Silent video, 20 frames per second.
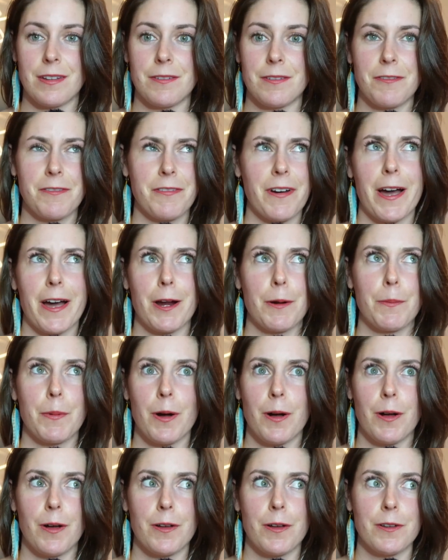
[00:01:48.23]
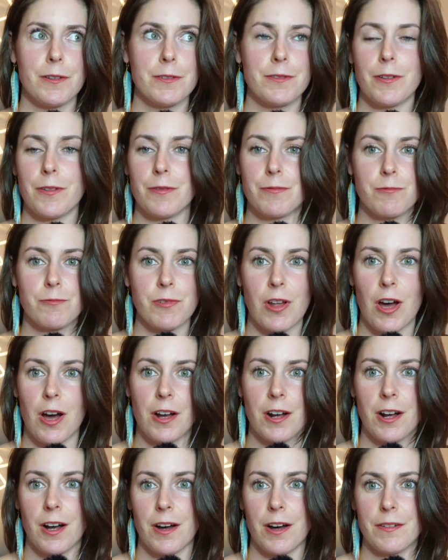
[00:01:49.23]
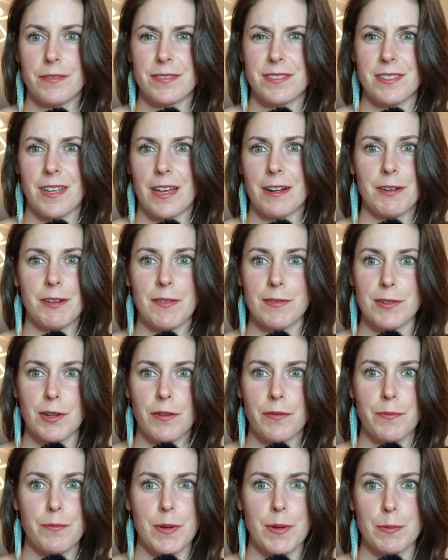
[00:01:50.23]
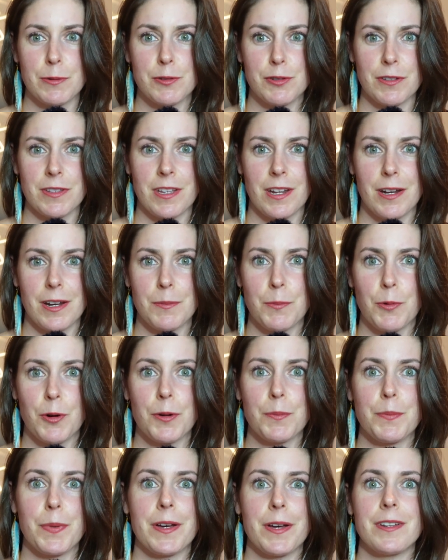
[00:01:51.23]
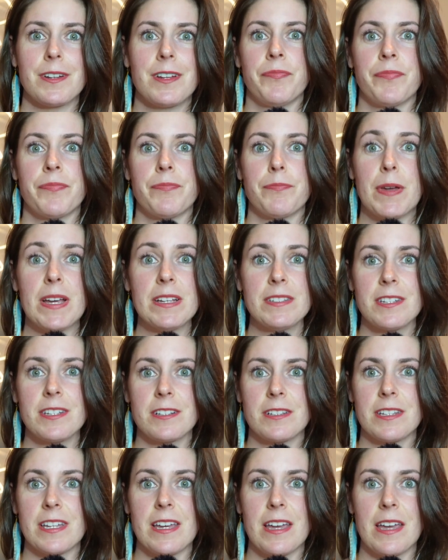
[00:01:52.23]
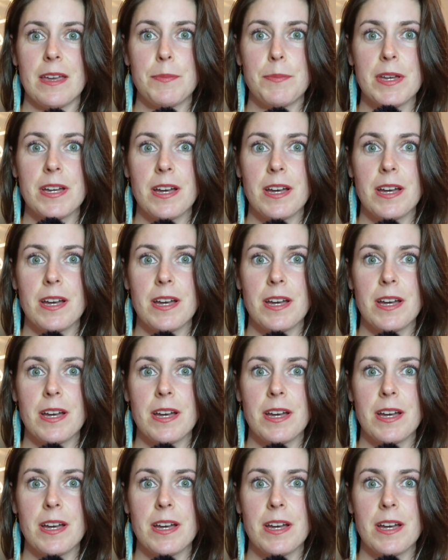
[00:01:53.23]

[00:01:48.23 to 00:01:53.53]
and Fireball knockoffs, I don't even know if people drink that anymore, but basically, it